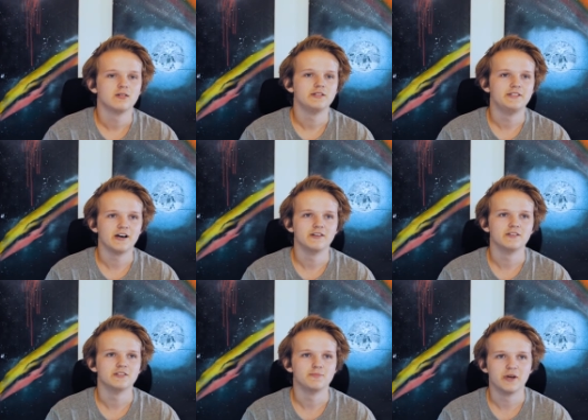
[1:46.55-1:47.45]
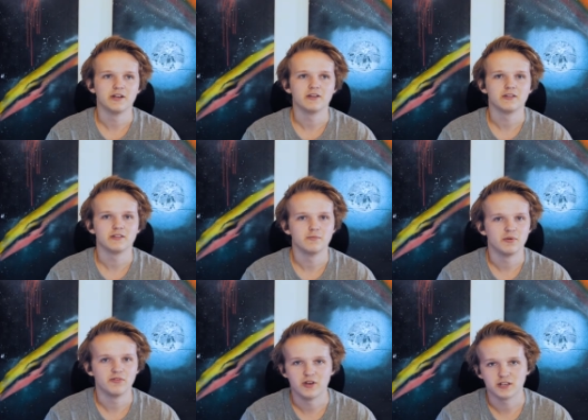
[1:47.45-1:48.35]
done is better than
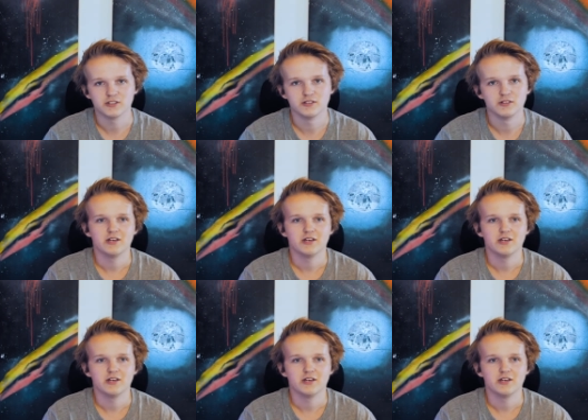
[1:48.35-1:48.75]
perfection.